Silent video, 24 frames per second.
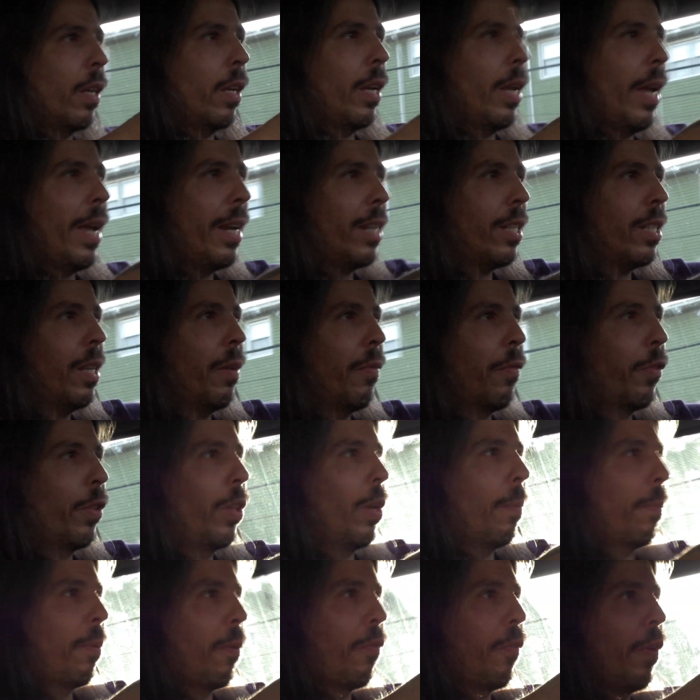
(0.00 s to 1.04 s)
ask them for
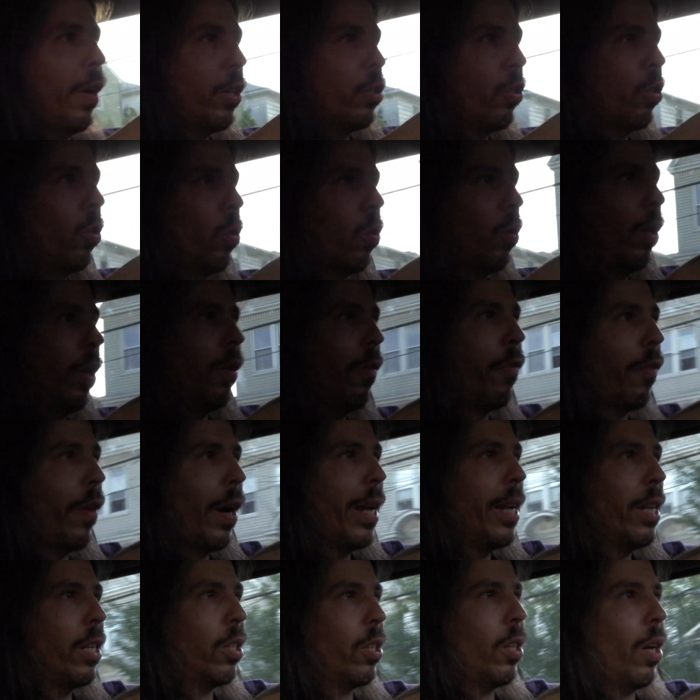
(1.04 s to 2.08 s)
their professional
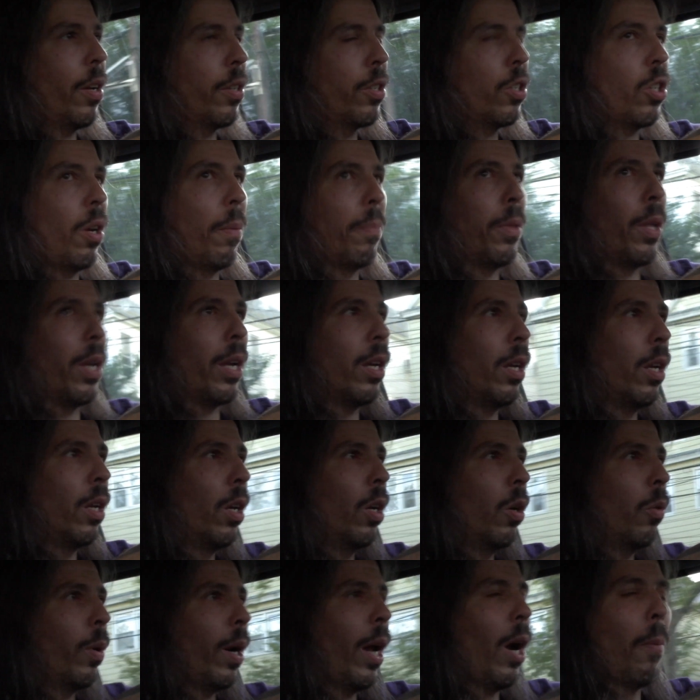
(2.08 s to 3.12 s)
advice on something
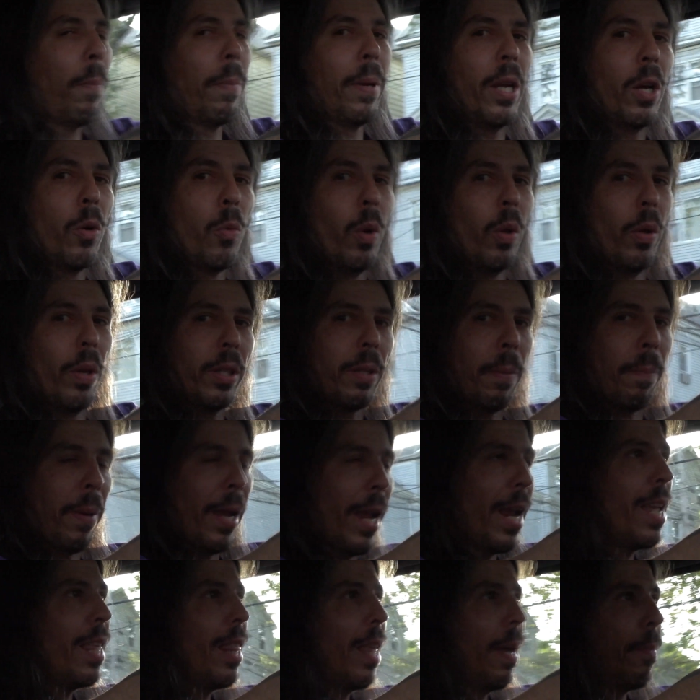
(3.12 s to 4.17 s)
without being willing to
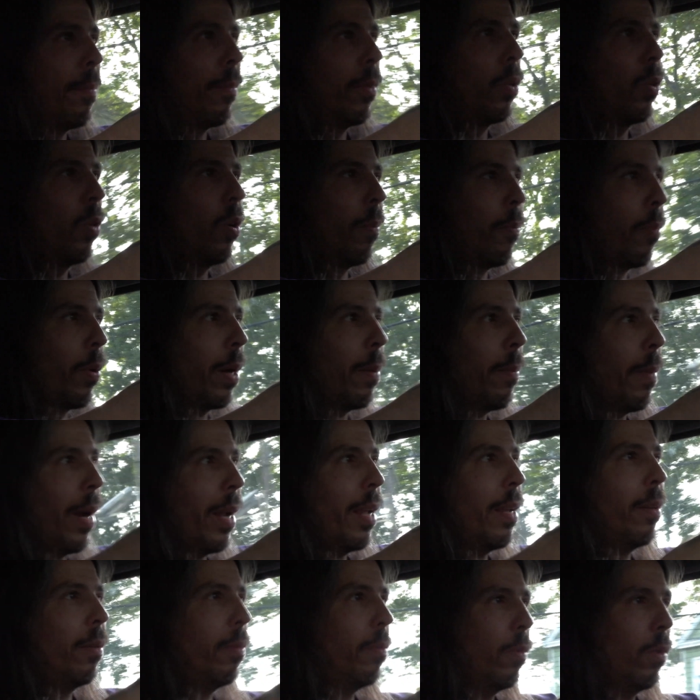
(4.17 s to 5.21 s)
pay them or bring
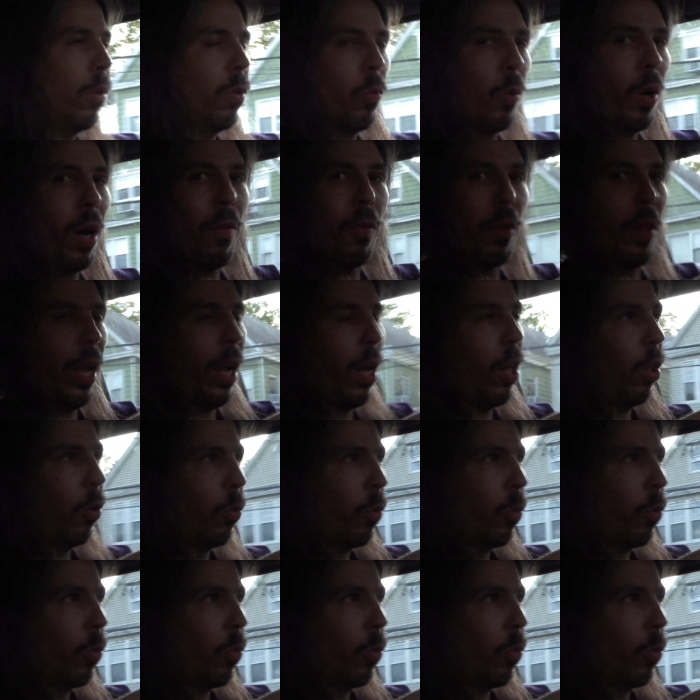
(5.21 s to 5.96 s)
my whatever the hell it